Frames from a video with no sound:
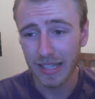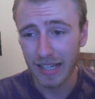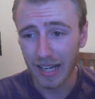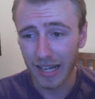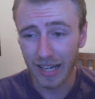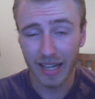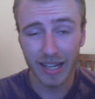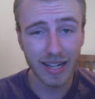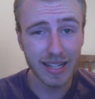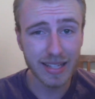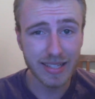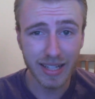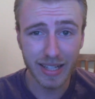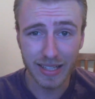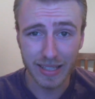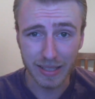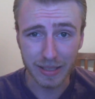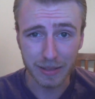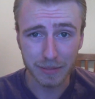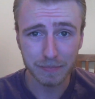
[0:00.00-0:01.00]
I gotta tell
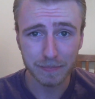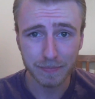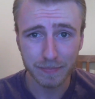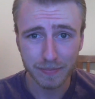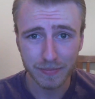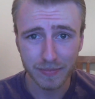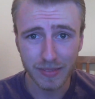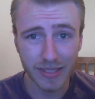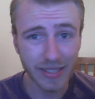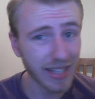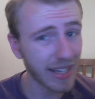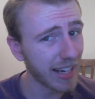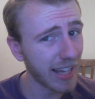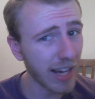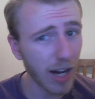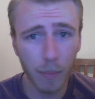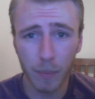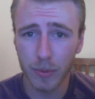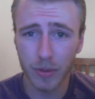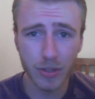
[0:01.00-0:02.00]
you, you're not
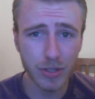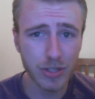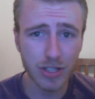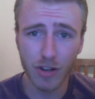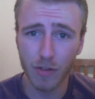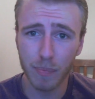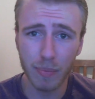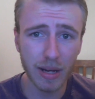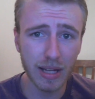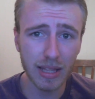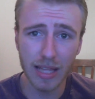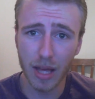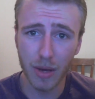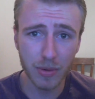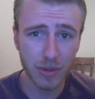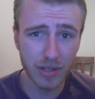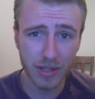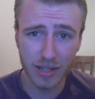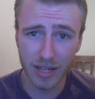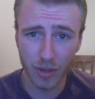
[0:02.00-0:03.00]
helping yourself by allowing
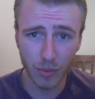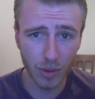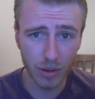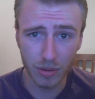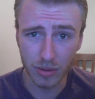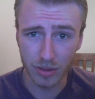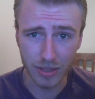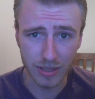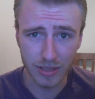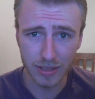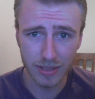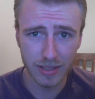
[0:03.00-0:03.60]
you to get away with it.